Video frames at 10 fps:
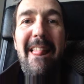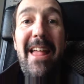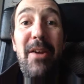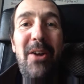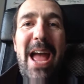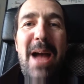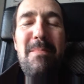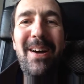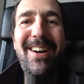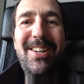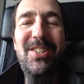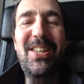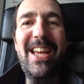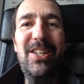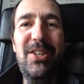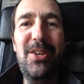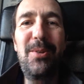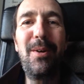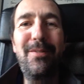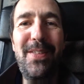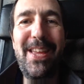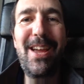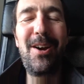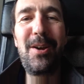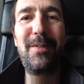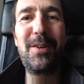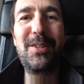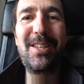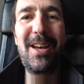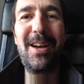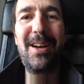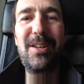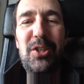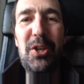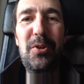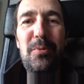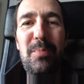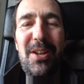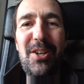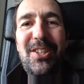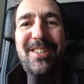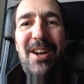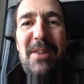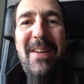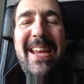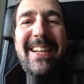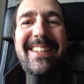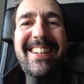Here I am, day 2 of the Hungerford II production diary,